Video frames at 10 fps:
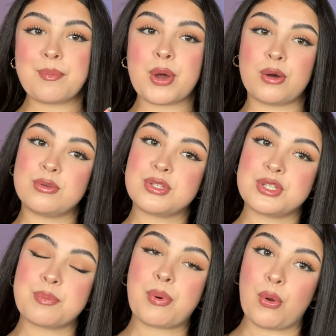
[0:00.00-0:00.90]

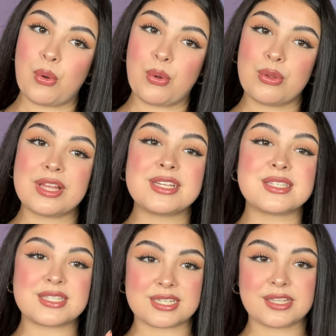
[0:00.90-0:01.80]
post poll is
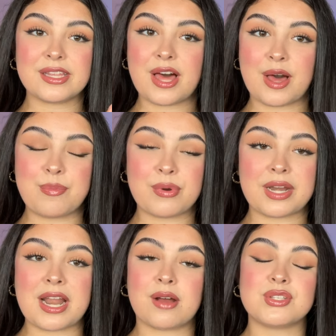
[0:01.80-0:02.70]
still up right
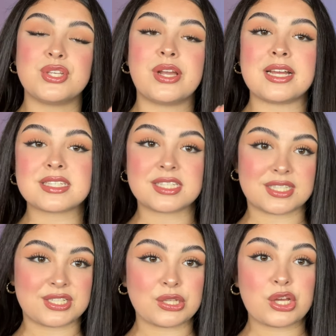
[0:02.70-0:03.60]
now, so you guys can
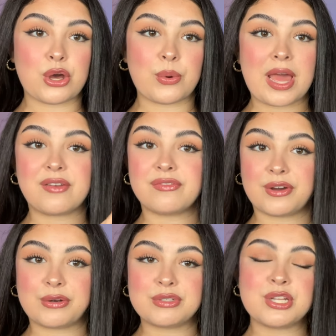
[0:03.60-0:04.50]
still go and
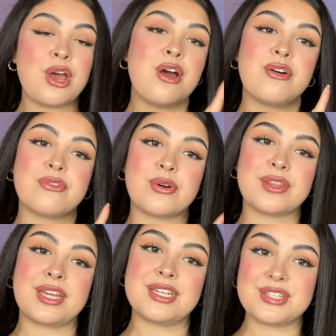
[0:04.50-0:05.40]
vote for
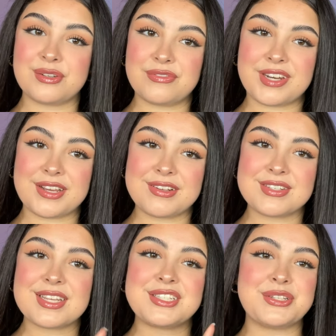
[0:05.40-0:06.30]
the 2 videos
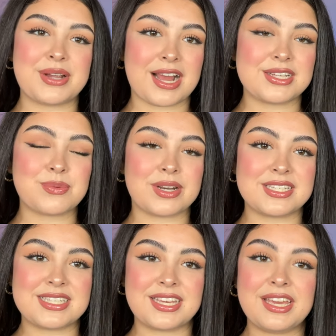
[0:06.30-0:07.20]
that you guys want to
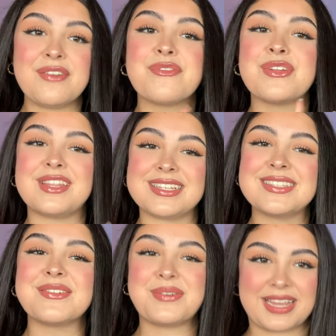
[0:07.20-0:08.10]
see for this
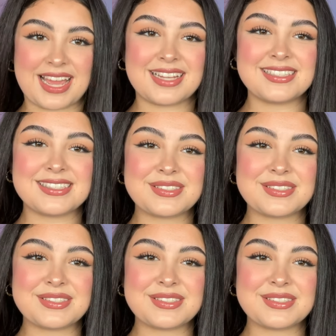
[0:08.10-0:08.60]
weekend.